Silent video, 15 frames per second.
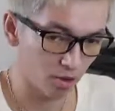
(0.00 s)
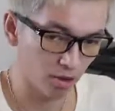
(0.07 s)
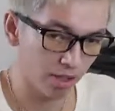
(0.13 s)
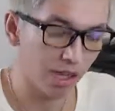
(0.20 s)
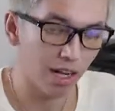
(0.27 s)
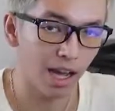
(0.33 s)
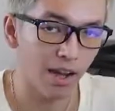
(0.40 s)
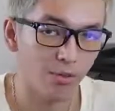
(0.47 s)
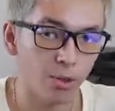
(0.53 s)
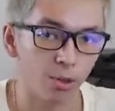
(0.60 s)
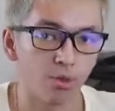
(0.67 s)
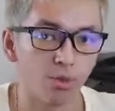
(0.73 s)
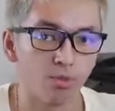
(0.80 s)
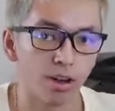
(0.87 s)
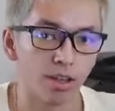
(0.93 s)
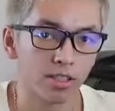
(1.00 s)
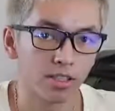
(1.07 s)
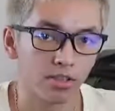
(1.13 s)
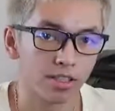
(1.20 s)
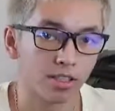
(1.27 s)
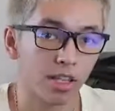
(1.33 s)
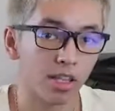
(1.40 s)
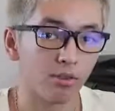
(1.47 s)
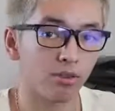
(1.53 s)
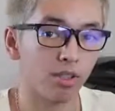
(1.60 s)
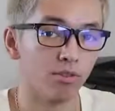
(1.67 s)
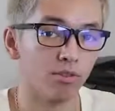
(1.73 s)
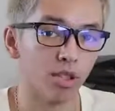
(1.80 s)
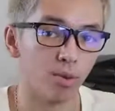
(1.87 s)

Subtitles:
only gonna have 2 or 3 products that are selling really,